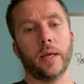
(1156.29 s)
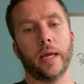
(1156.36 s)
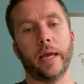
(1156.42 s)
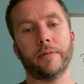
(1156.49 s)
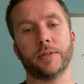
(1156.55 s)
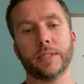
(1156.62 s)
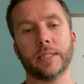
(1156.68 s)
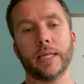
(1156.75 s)

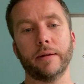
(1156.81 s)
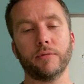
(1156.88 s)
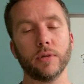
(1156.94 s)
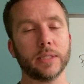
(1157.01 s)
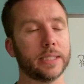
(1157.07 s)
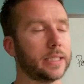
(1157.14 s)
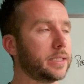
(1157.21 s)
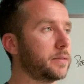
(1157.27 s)
If several
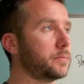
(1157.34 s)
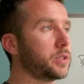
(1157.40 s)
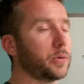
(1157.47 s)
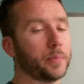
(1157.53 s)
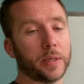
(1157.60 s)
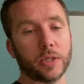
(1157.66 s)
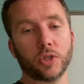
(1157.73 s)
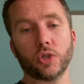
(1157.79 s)
systems are
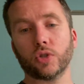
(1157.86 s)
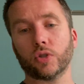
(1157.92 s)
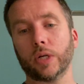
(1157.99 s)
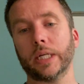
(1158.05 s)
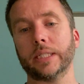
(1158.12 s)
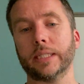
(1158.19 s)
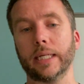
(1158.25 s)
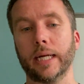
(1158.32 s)
being
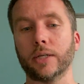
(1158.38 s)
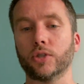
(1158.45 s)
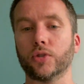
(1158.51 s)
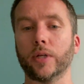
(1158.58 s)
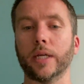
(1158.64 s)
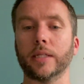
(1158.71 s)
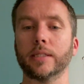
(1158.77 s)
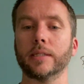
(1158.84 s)
stressed and
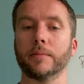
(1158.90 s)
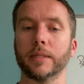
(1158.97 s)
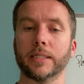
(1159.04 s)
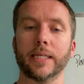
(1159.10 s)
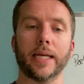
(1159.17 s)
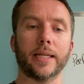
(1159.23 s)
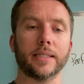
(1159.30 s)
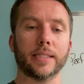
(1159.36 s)
trained
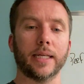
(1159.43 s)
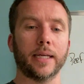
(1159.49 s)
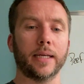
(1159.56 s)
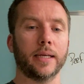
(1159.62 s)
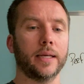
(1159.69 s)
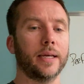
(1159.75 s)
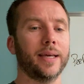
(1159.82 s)
simultaneously,